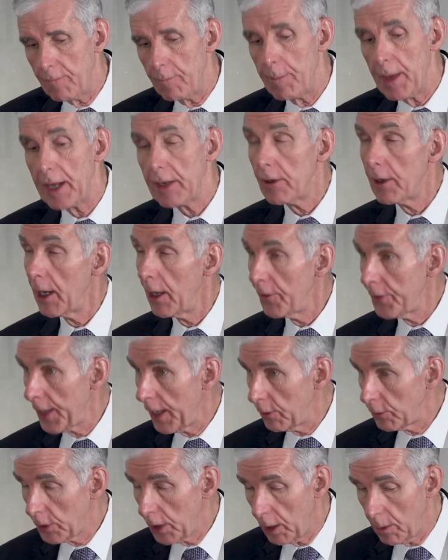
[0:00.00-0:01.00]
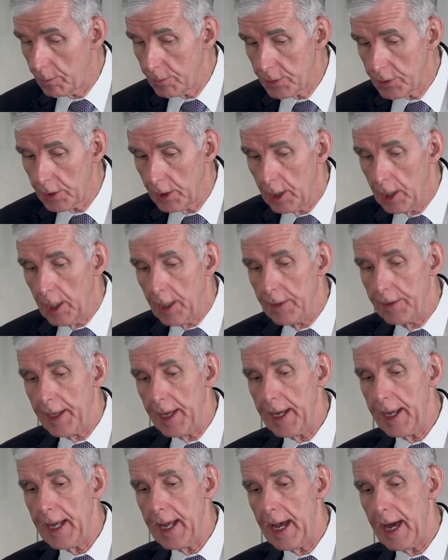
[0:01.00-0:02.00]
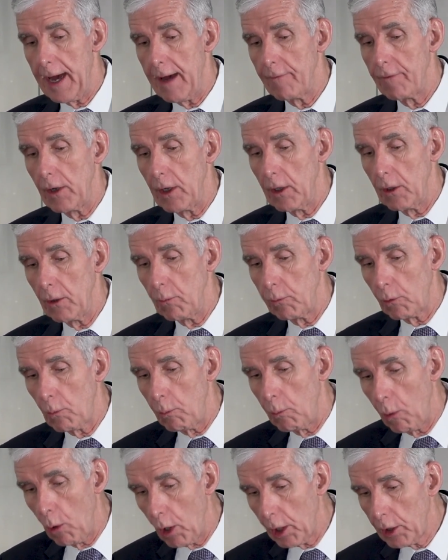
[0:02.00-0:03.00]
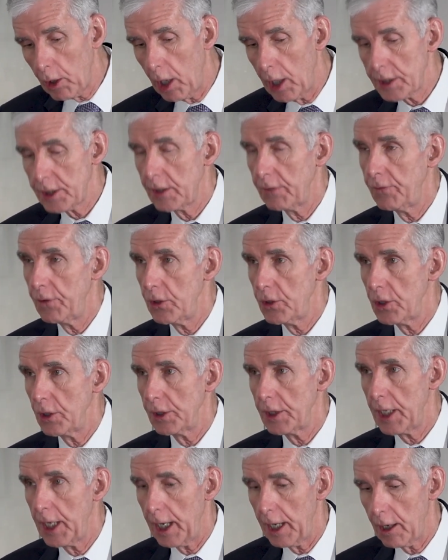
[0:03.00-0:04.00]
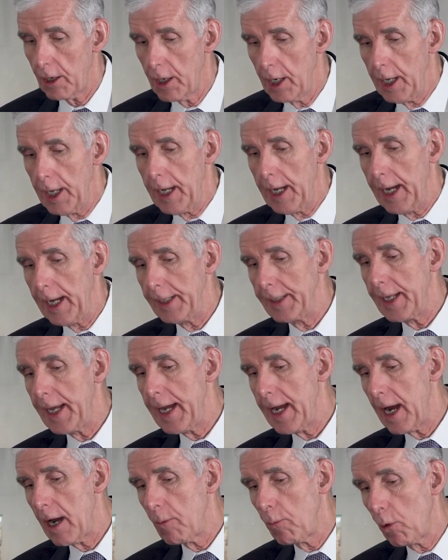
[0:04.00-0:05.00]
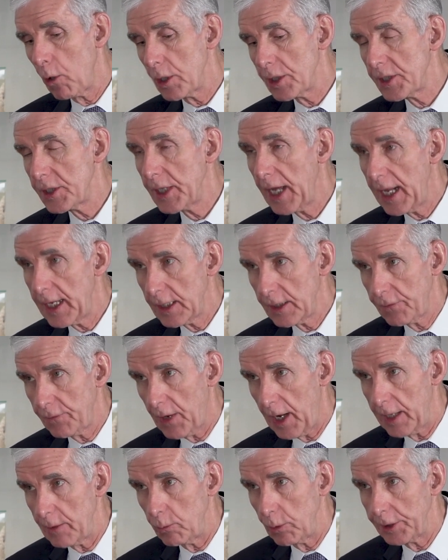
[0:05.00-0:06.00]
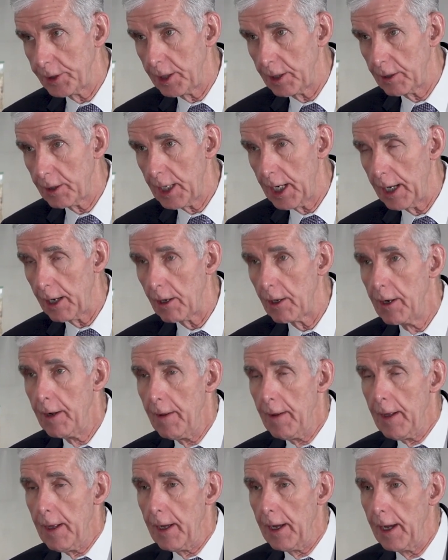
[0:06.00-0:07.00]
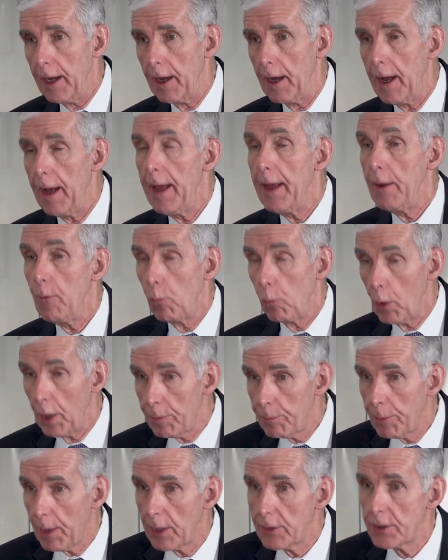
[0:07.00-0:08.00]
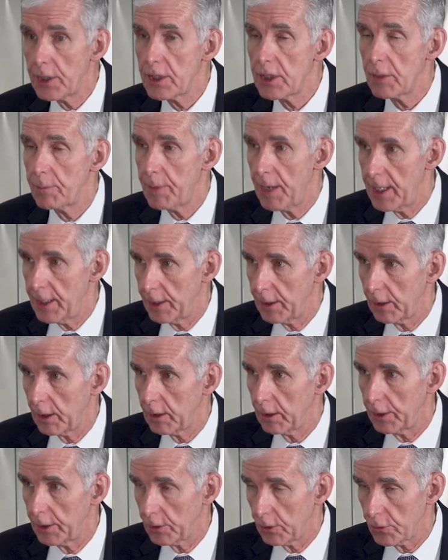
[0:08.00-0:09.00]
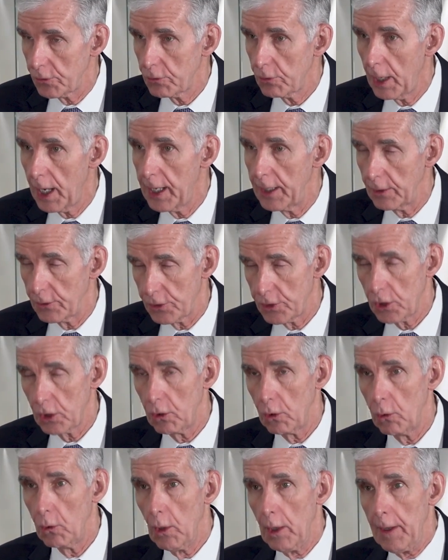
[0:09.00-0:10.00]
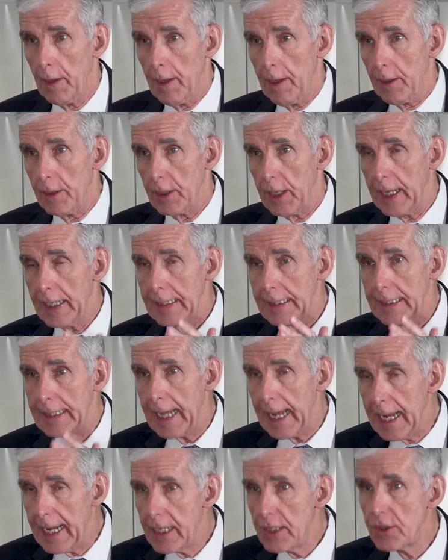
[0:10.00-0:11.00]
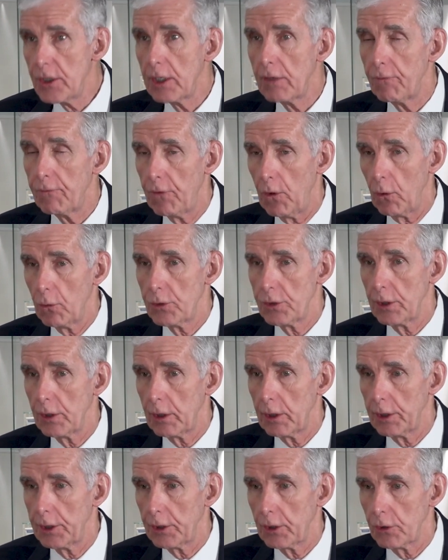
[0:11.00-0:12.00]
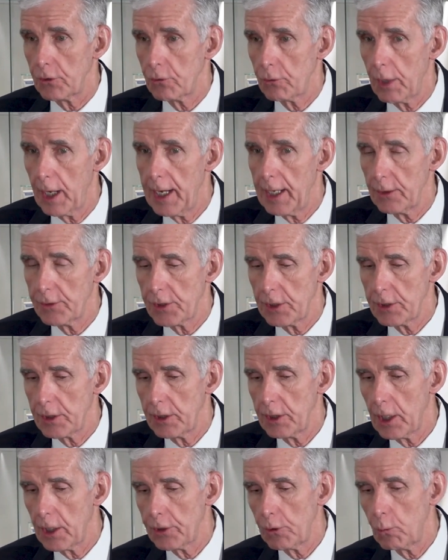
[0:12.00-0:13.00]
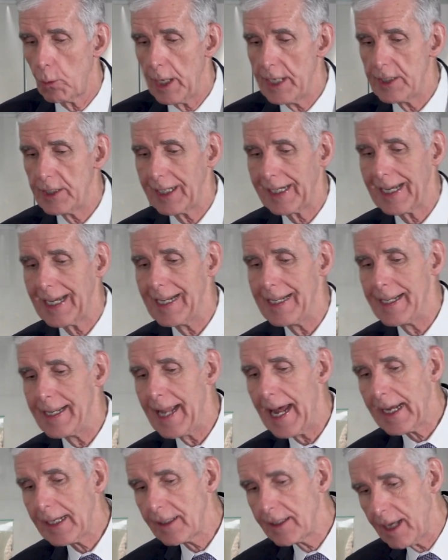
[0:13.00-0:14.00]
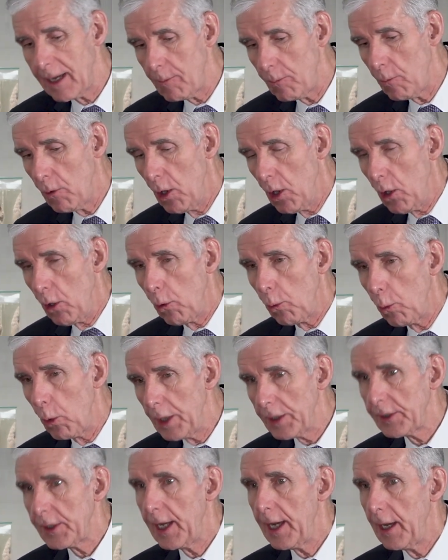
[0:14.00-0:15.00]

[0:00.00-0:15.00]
better health outcomes, they have more cost-efficient care, and they are more satisfied with their care with participating in clinical trials. So engaging folks in clinical trials is another way to connect them with the